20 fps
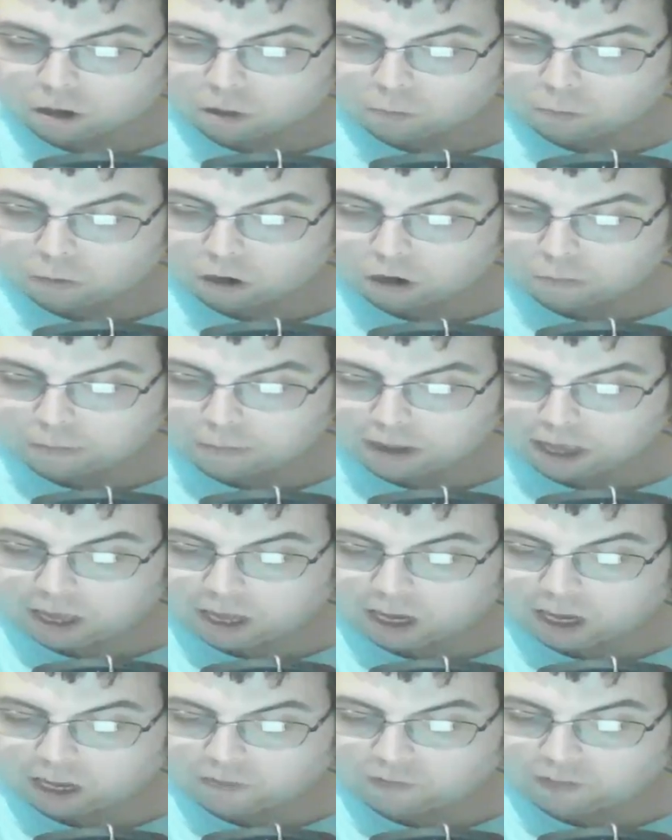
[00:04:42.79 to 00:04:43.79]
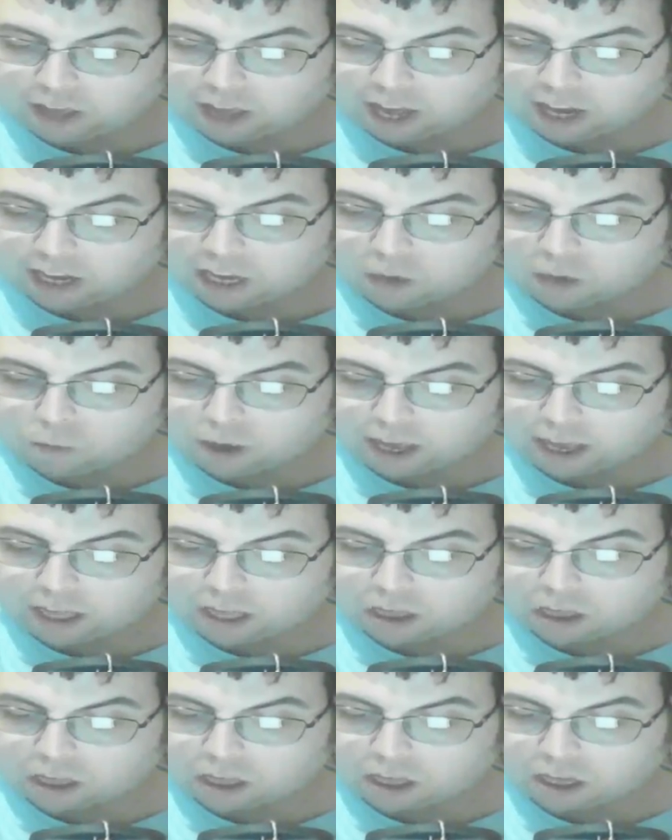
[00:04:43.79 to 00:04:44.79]
while being
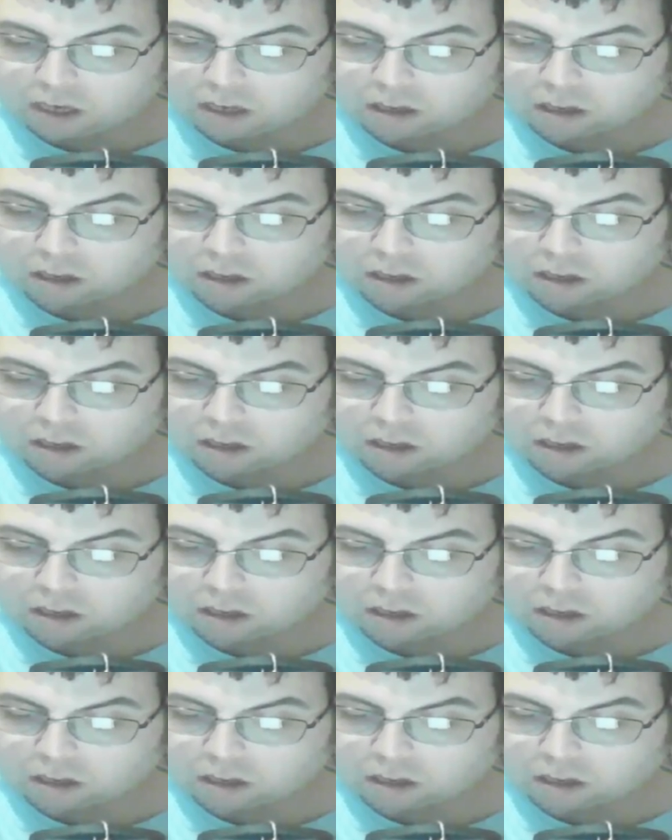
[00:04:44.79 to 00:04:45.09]
evacuated